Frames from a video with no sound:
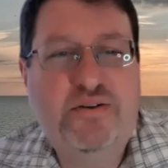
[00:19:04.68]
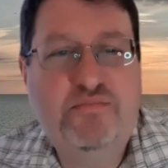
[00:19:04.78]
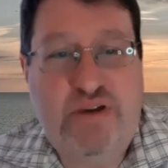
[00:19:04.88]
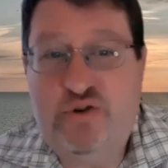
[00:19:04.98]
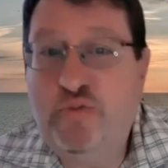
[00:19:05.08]

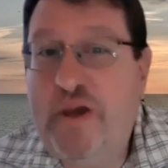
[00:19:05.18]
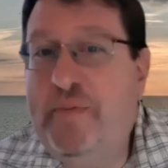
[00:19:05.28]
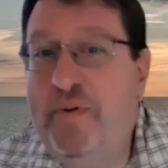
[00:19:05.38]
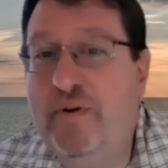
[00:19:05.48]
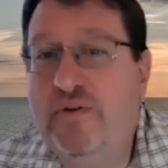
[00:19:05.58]
Meet new
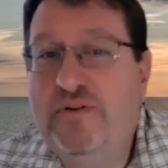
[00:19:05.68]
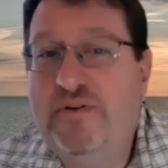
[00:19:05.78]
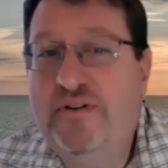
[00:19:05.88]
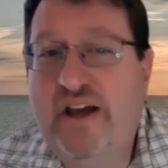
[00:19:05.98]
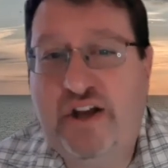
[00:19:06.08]
people
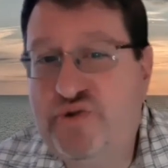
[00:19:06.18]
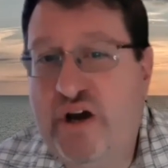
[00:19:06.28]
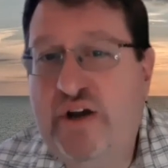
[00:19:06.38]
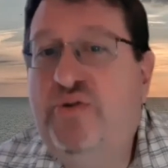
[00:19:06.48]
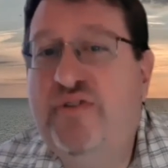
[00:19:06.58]
and
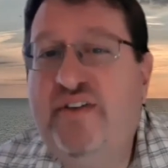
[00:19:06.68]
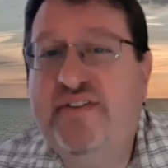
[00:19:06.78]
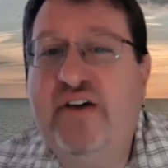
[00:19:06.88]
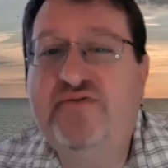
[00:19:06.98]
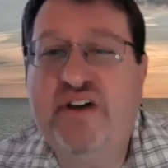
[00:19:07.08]
try new things
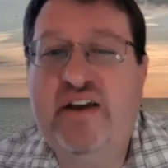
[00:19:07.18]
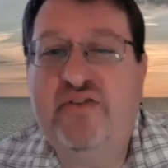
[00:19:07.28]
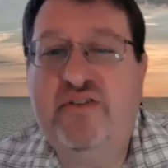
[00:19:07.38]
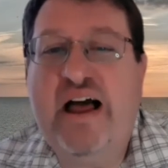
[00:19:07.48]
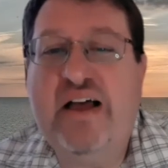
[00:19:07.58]
outside of
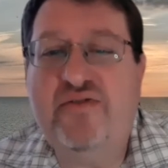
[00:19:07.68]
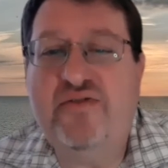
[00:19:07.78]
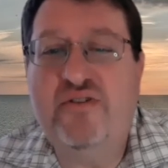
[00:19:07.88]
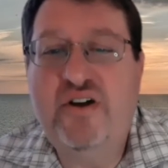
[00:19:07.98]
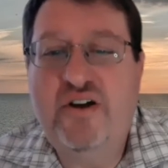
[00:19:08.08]
class.